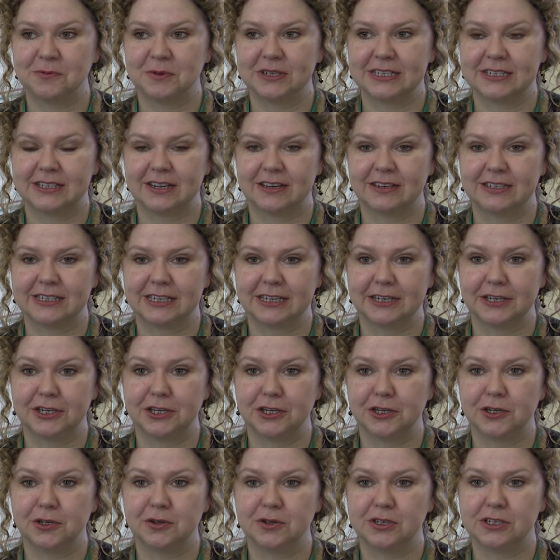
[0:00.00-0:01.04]
we're starting a
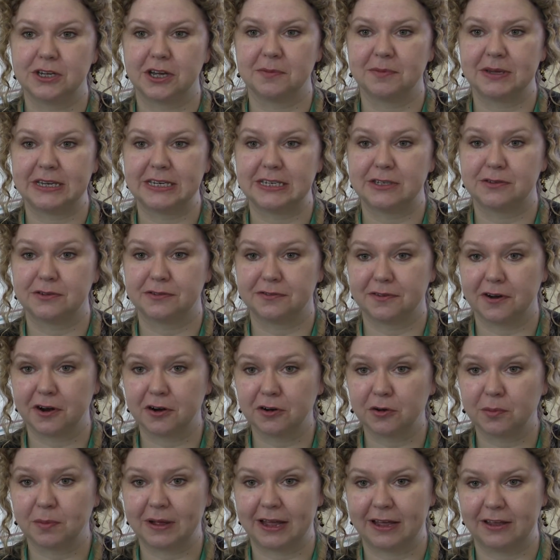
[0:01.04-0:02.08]
new diabetes
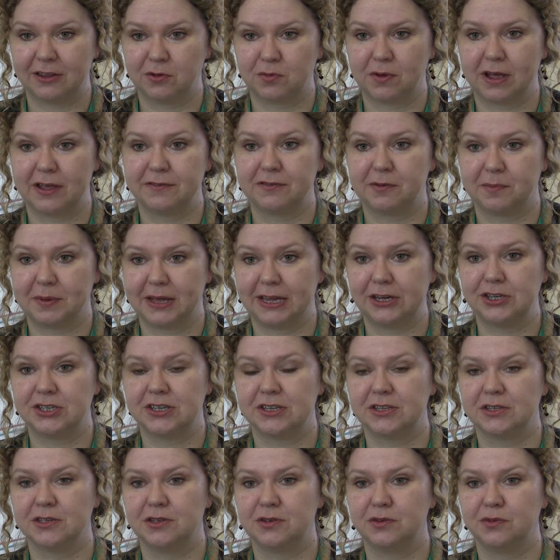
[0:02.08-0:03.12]
referral pathway for
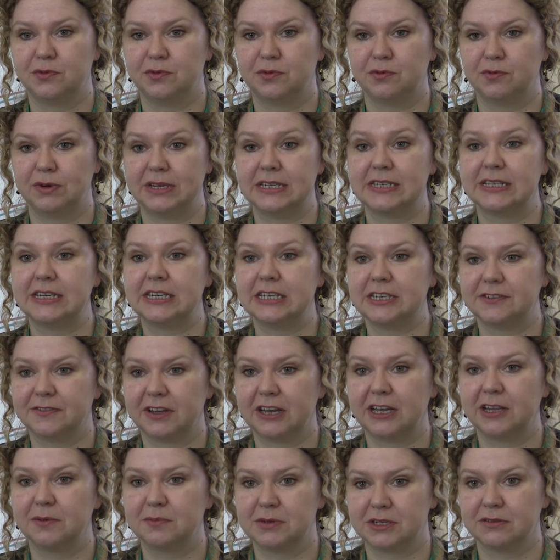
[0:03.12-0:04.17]
patients who've recently
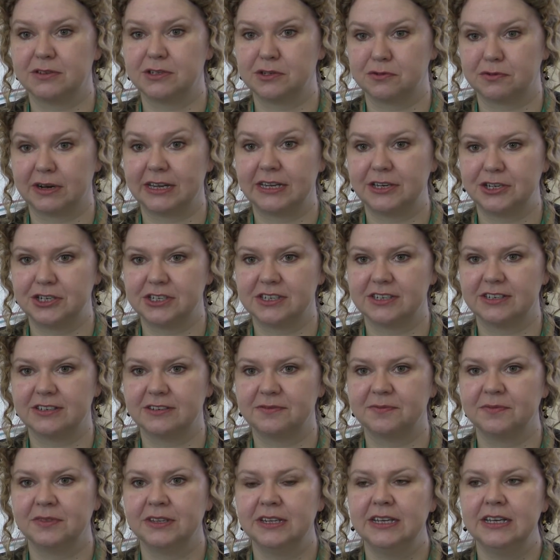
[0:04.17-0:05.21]
developed ulceration.
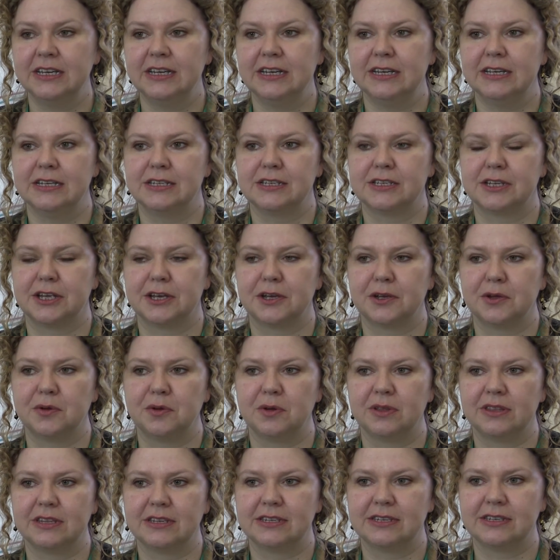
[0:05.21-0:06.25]
So
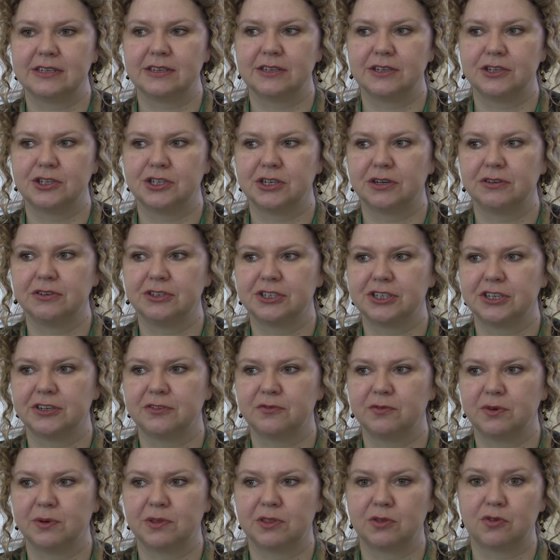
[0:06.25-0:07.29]
this is in conjunction
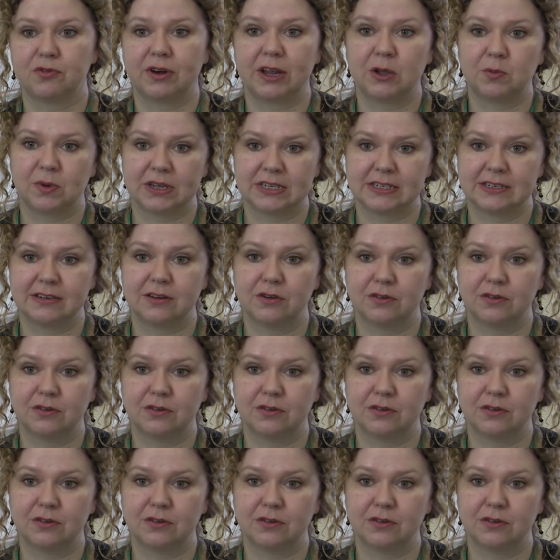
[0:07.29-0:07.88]
with the Great Western